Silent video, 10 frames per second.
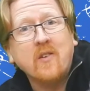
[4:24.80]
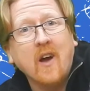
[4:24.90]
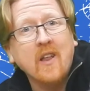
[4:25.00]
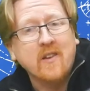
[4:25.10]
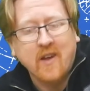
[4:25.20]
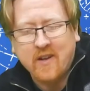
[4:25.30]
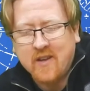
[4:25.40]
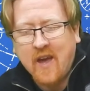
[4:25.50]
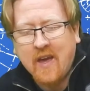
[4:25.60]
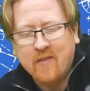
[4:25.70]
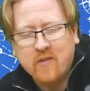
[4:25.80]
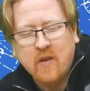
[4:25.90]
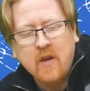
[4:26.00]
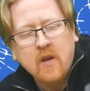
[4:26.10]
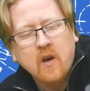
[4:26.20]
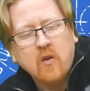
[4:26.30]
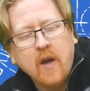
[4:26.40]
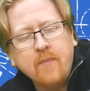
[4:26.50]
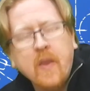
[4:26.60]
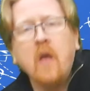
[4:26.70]
Island head gains,
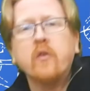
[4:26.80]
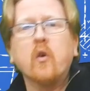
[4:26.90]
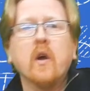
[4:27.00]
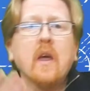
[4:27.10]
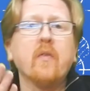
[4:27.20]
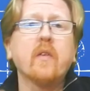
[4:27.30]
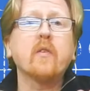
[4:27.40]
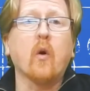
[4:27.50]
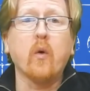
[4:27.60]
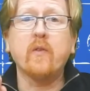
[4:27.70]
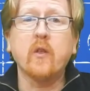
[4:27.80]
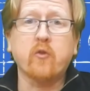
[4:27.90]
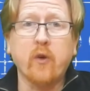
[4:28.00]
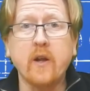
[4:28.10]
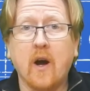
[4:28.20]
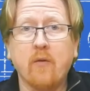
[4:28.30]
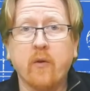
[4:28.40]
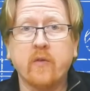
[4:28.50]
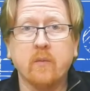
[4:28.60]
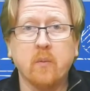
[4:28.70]
okay? So again, this is always the trade-off
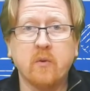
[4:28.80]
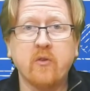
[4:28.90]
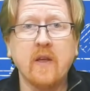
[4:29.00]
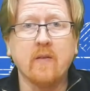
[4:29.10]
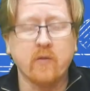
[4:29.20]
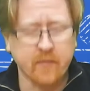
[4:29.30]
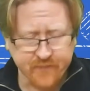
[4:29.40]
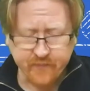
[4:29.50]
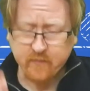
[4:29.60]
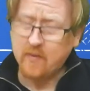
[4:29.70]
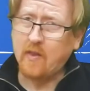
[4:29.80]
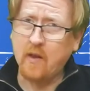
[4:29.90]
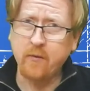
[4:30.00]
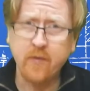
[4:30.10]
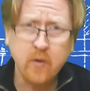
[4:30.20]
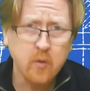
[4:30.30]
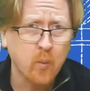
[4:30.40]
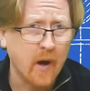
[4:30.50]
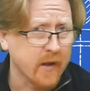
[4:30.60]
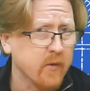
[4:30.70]
with simple machines. If you
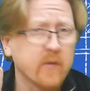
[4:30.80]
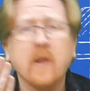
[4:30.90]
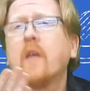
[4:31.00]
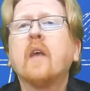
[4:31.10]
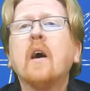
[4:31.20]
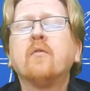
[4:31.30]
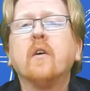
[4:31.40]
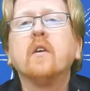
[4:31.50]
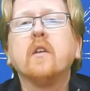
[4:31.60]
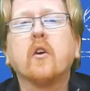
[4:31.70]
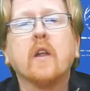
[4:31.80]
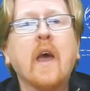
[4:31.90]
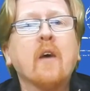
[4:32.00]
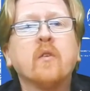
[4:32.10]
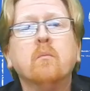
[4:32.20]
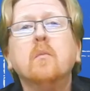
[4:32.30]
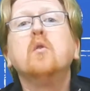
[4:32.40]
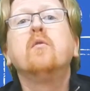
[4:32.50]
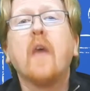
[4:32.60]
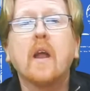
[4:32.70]
want to use less effort, you're going to have to
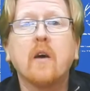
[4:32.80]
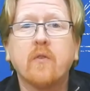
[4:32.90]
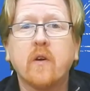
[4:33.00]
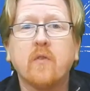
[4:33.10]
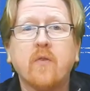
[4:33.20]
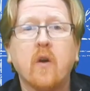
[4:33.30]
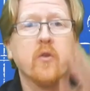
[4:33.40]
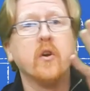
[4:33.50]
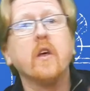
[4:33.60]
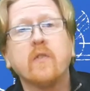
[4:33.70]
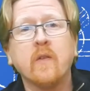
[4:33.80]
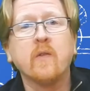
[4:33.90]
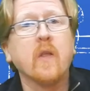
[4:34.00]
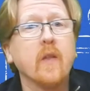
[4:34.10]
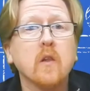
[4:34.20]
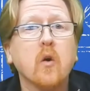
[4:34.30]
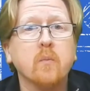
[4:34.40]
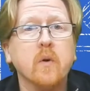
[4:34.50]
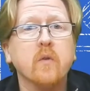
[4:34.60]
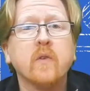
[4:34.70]
move that effort a farther distance than the load
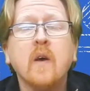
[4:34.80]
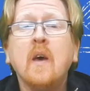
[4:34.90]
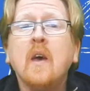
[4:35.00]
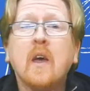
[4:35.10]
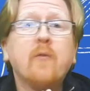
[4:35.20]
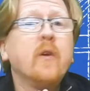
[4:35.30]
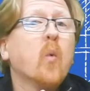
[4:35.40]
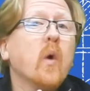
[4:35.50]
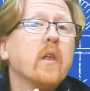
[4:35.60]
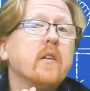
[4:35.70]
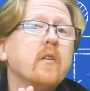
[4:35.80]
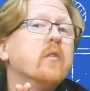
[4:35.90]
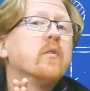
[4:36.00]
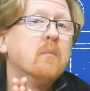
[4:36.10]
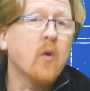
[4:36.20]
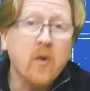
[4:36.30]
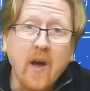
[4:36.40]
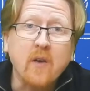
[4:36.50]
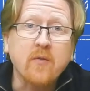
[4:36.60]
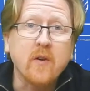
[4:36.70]
moves. If you're willing to use more
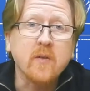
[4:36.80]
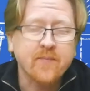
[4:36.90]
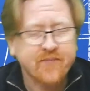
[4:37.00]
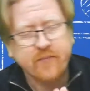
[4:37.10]
effort,